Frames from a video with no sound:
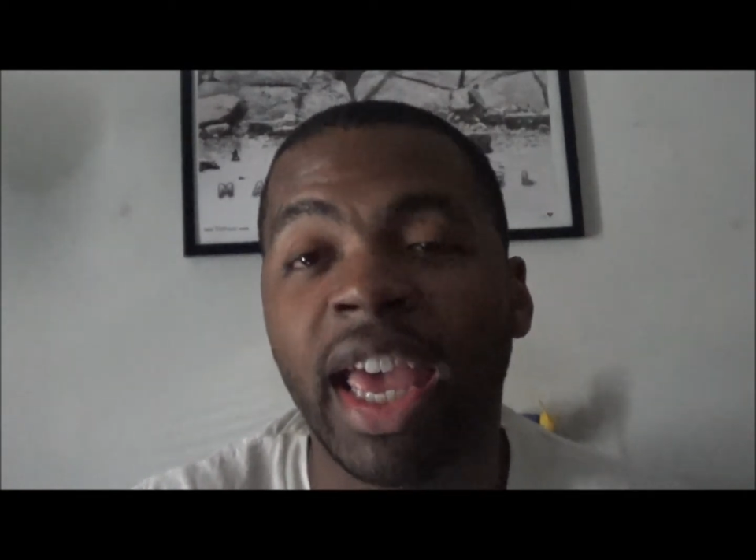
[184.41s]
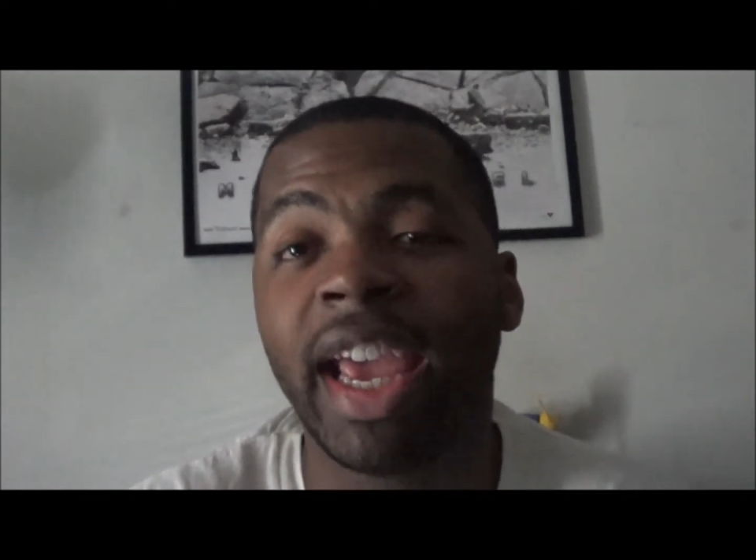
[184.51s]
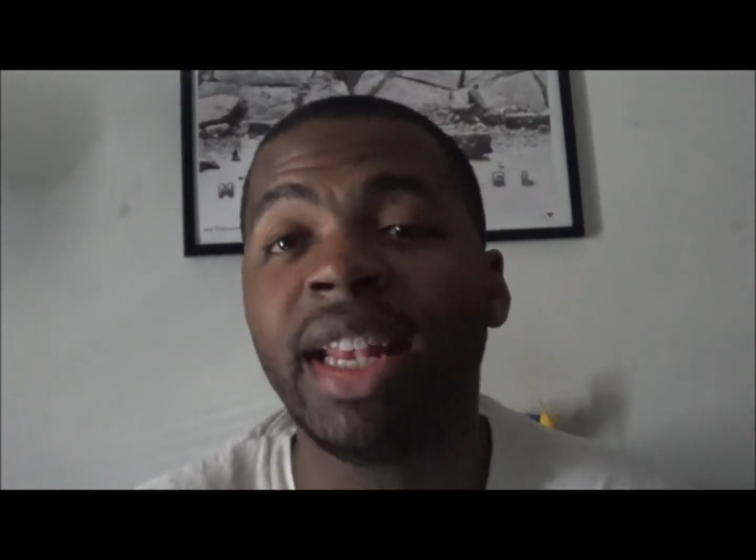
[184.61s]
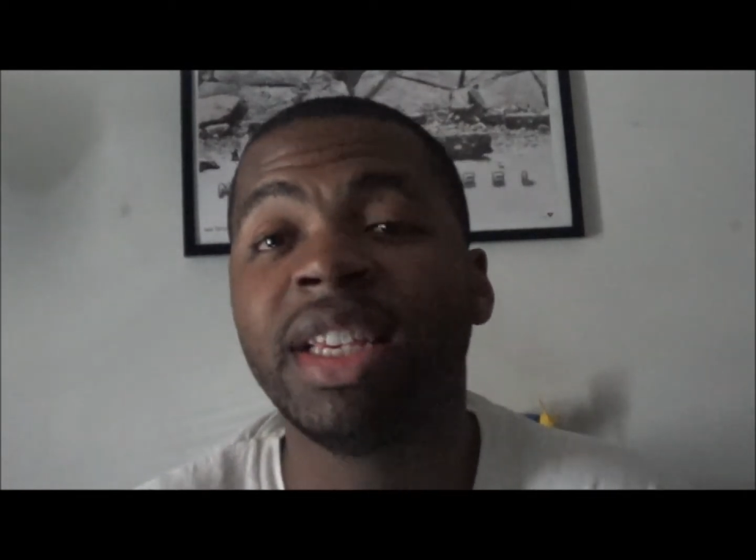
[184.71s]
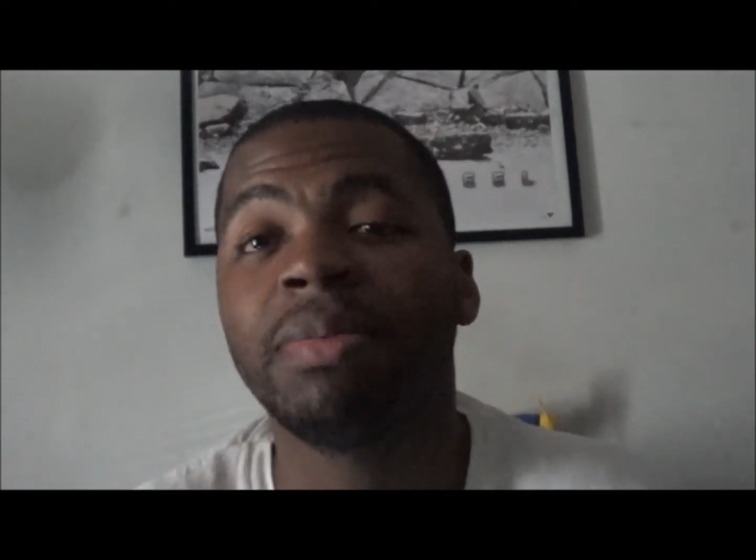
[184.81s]

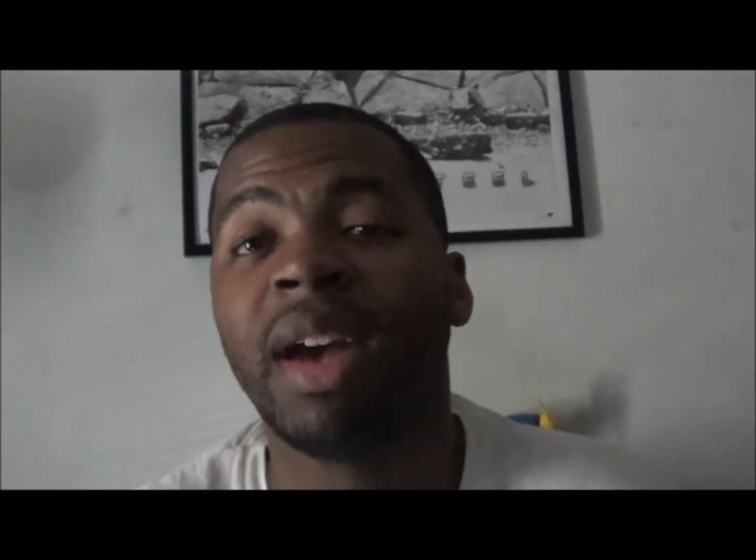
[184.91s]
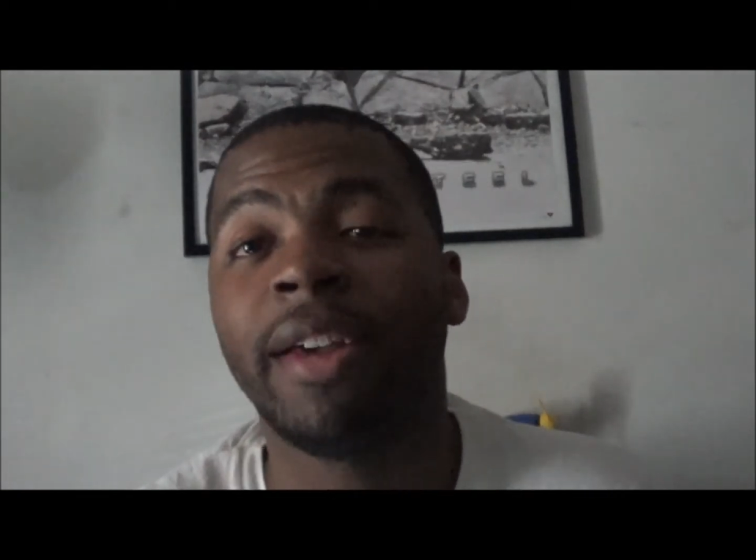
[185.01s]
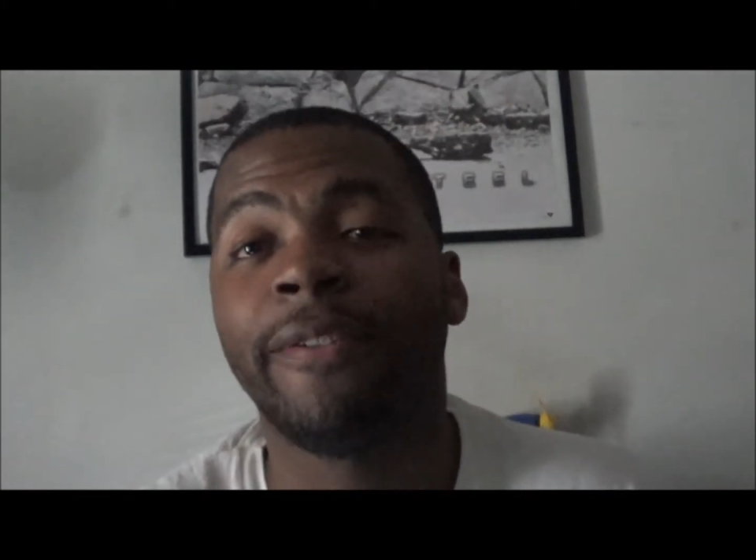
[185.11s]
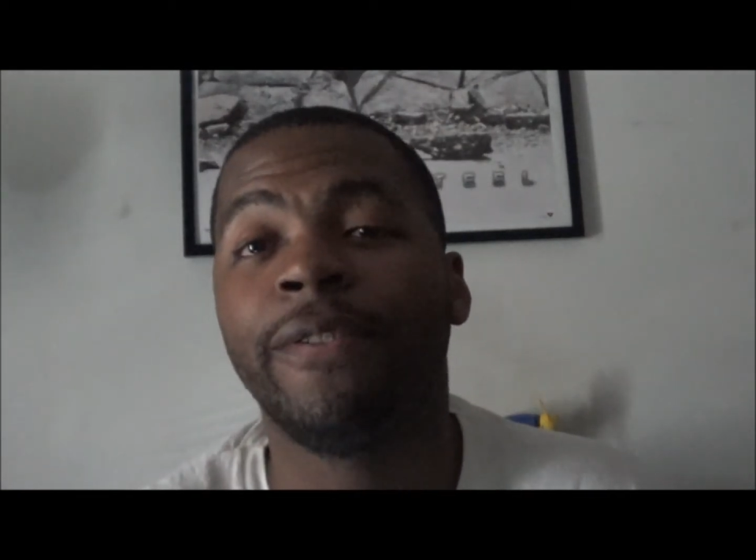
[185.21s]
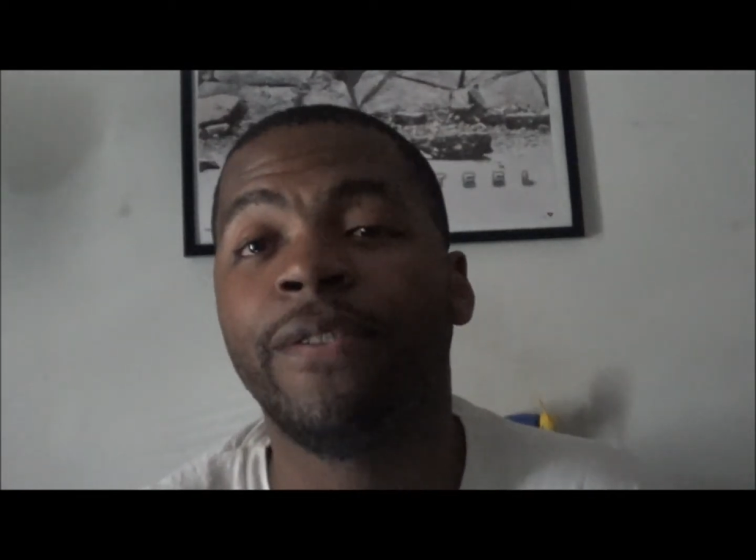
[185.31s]
it is
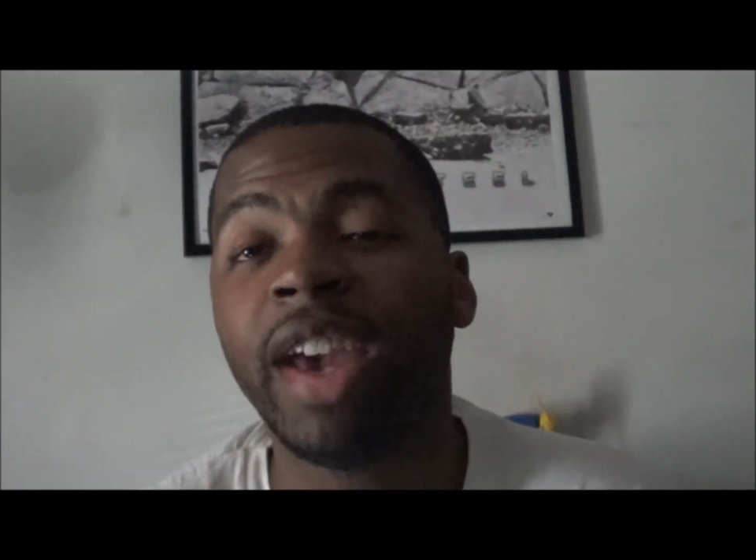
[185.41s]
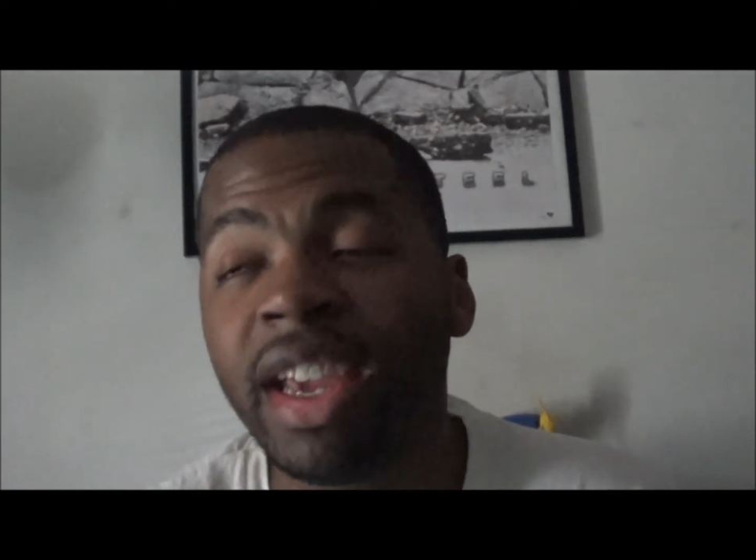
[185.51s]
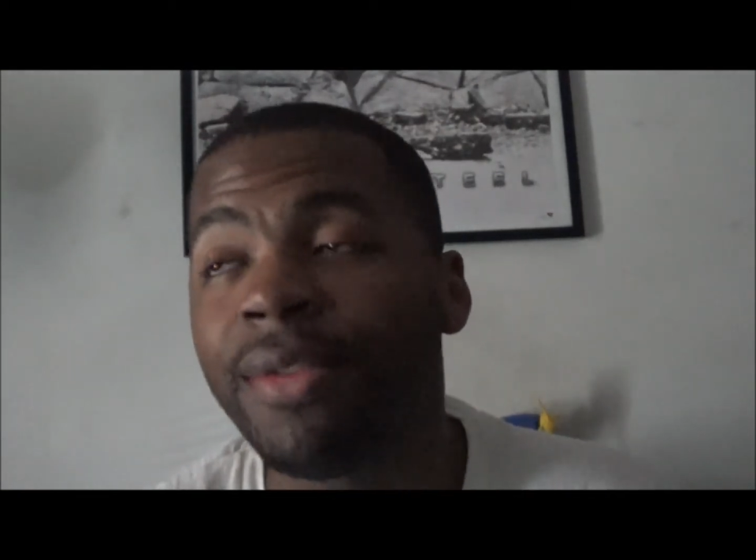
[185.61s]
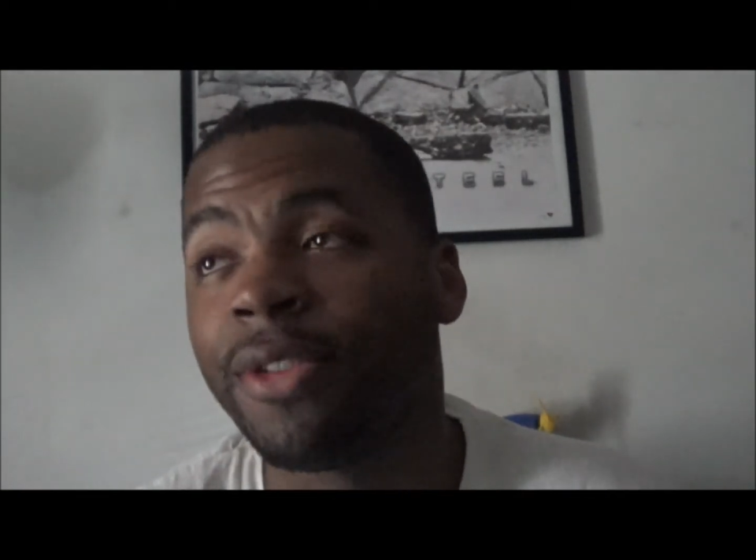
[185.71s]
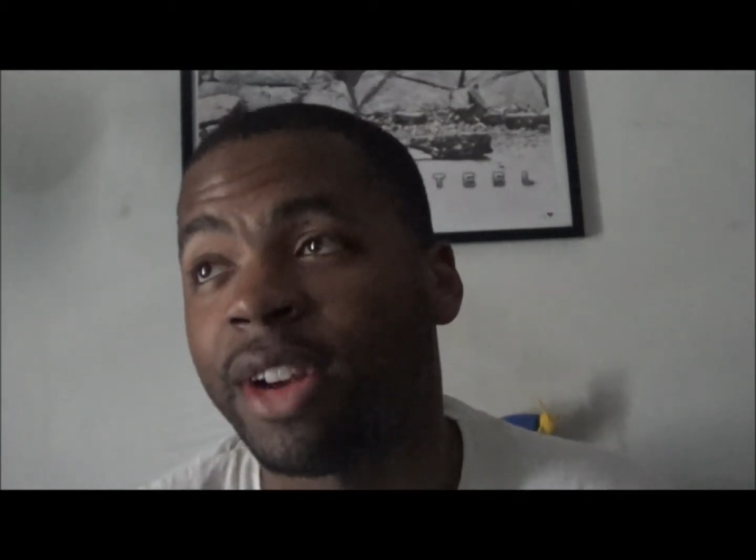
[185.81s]
my
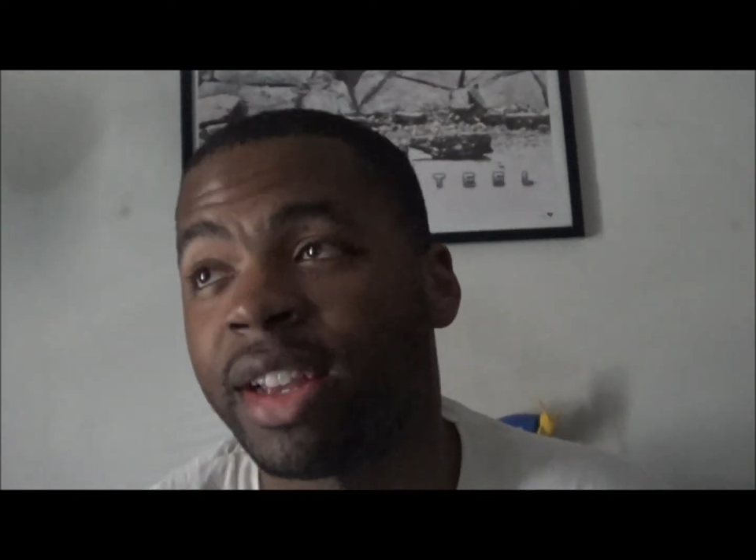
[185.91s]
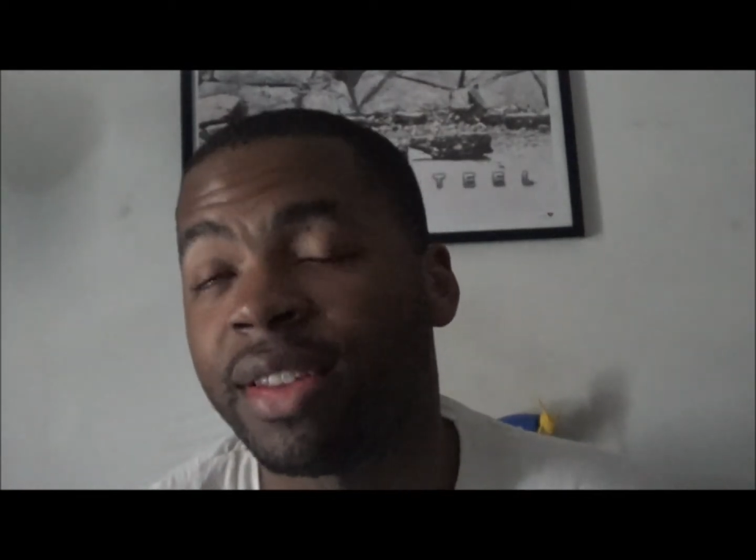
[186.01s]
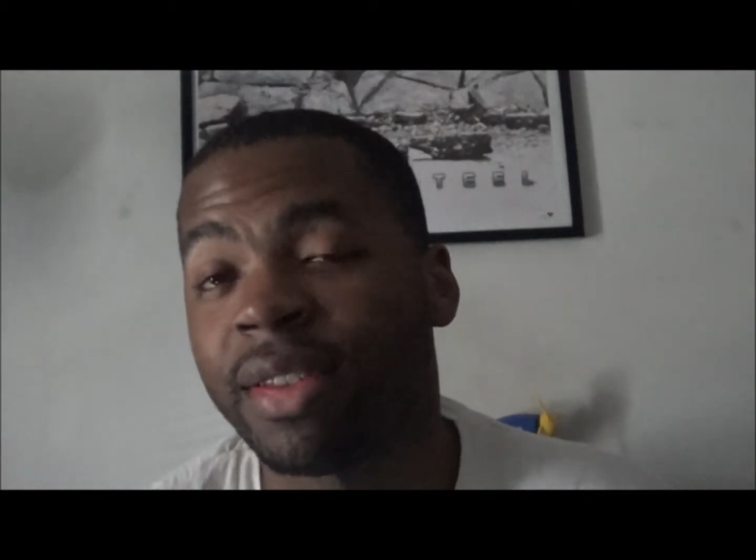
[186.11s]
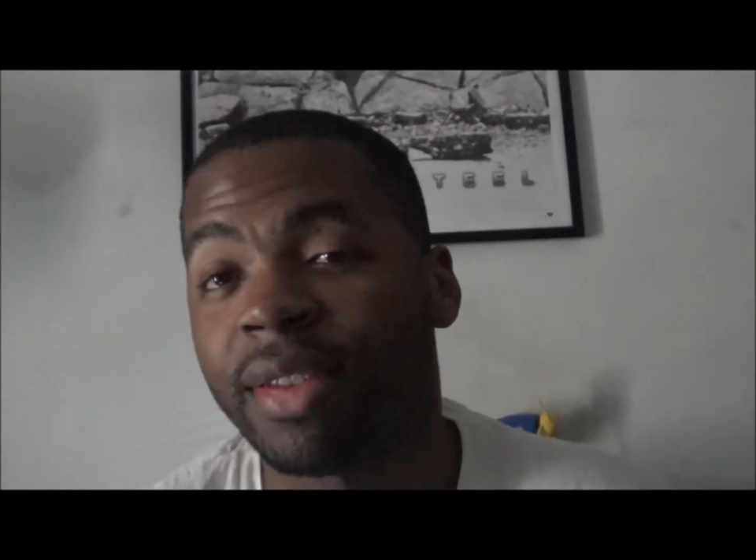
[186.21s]
favorite